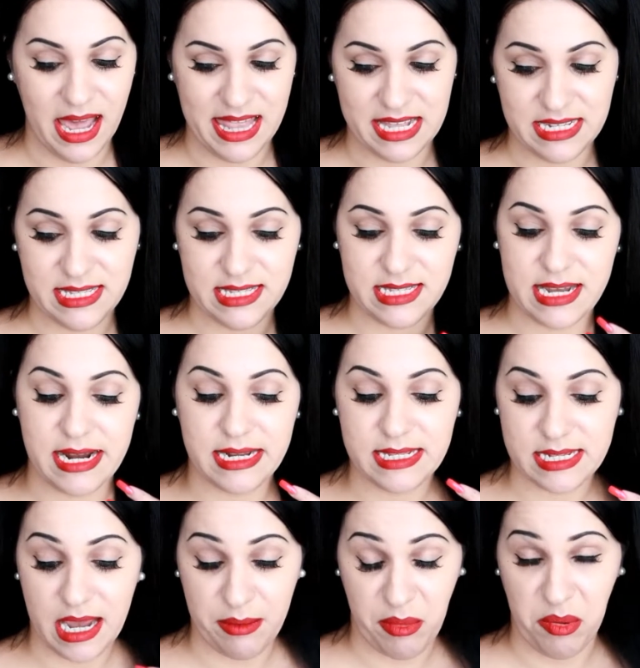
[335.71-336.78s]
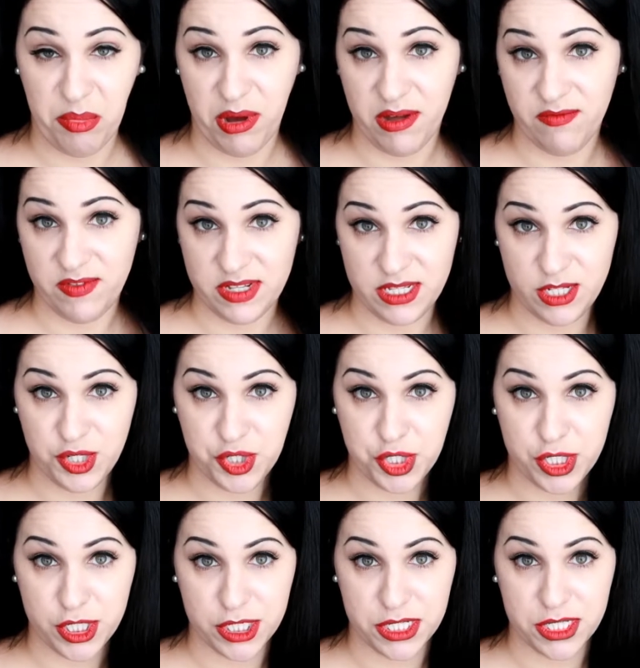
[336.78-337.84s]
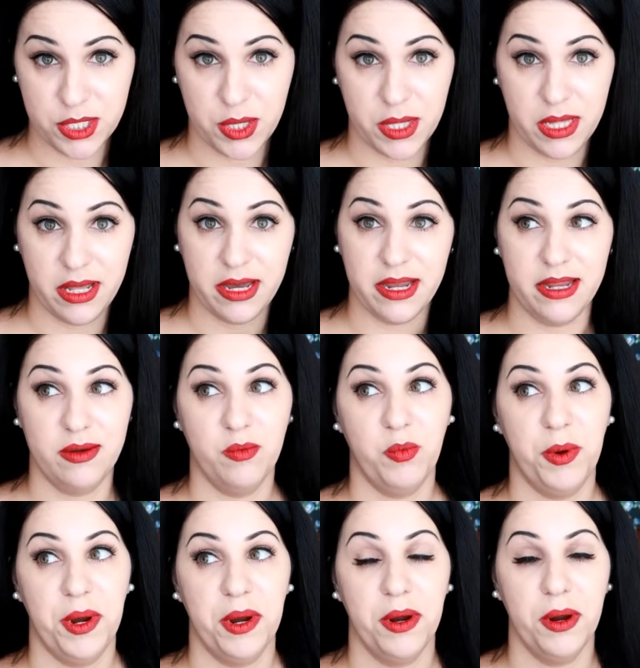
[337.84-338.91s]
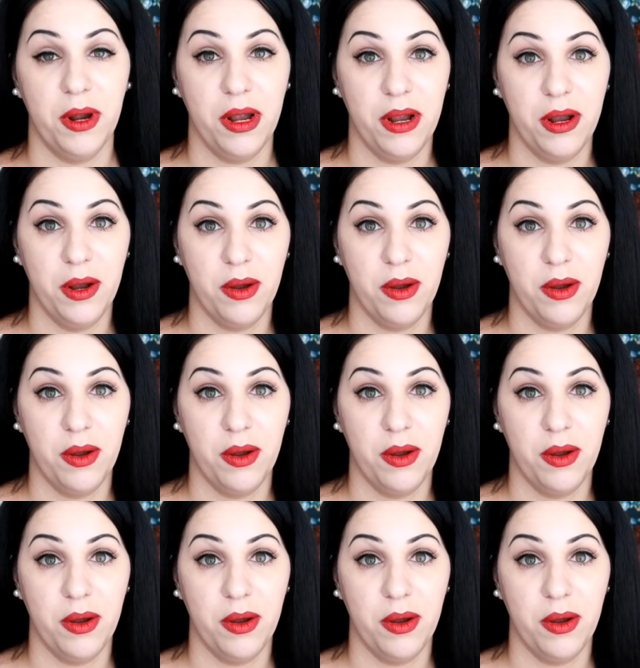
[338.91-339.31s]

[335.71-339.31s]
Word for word: And that's the second time I bought vintage curtains online where